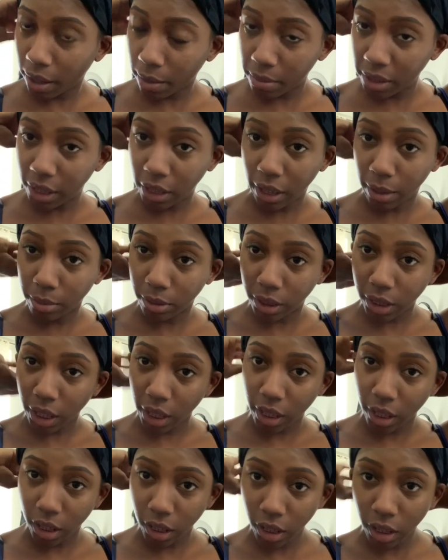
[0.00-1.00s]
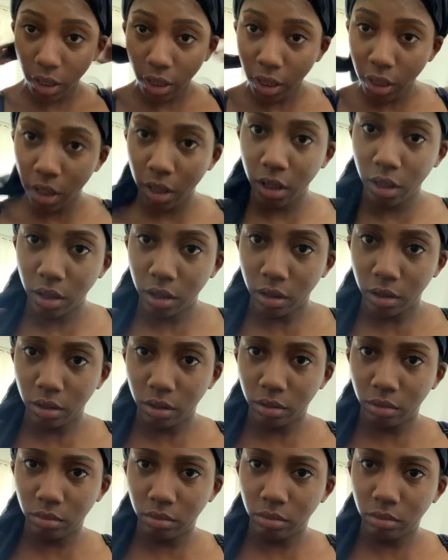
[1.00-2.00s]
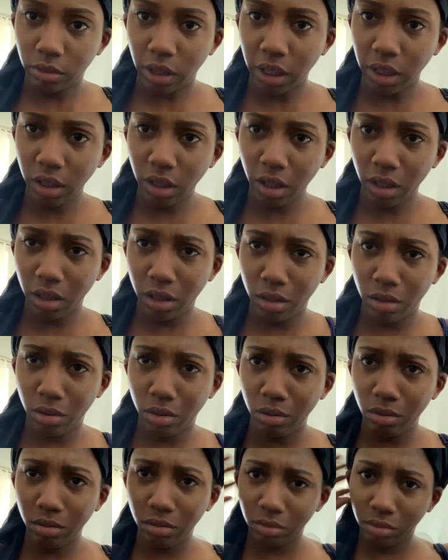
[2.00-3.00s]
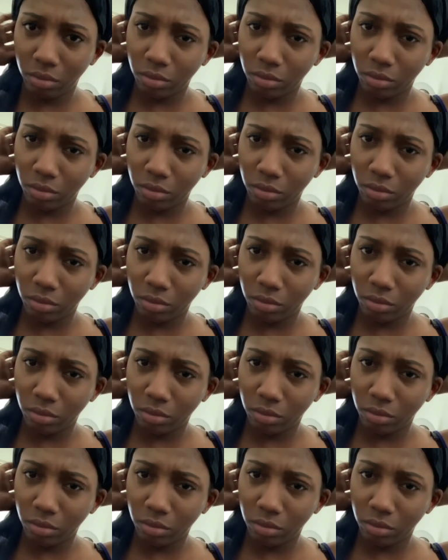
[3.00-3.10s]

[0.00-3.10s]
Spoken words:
I'll be double tight. That's not cute.